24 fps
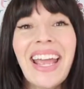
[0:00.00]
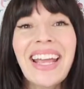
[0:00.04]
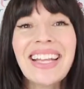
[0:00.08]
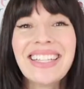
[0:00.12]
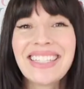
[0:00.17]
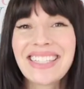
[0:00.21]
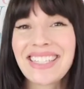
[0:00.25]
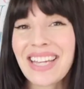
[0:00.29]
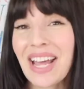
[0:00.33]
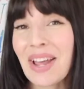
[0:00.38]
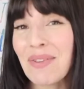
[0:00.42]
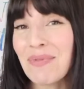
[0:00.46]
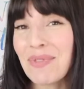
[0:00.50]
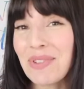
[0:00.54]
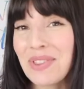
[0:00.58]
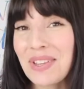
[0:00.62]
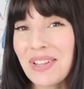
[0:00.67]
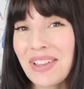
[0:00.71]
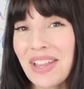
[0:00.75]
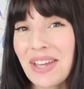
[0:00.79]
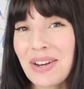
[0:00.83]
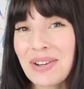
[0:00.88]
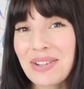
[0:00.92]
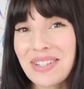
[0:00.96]
It's time for
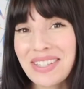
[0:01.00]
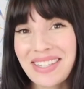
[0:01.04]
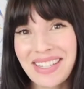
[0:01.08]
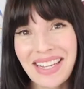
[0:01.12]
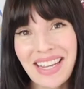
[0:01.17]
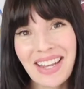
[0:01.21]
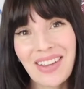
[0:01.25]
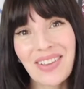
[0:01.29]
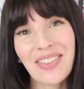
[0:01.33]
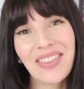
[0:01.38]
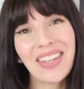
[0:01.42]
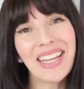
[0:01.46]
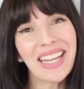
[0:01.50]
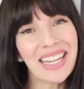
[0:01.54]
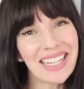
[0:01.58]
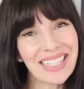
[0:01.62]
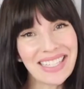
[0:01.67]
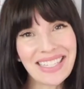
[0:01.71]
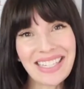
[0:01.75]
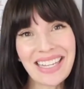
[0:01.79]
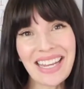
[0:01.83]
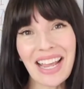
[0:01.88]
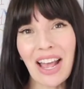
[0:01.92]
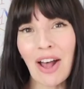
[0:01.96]
the letter C on the
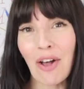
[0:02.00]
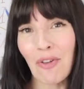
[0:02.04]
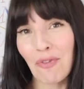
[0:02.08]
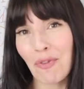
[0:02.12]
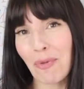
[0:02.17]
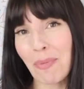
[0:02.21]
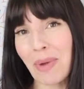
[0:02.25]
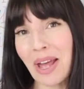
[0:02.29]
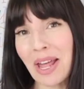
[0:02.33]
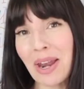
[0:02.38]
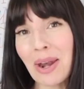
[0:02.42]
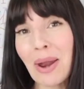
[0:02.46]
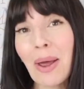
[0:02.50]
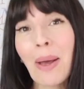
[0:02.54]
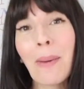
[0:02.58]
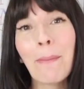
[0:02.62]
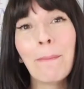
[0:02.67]
Incy alphabet.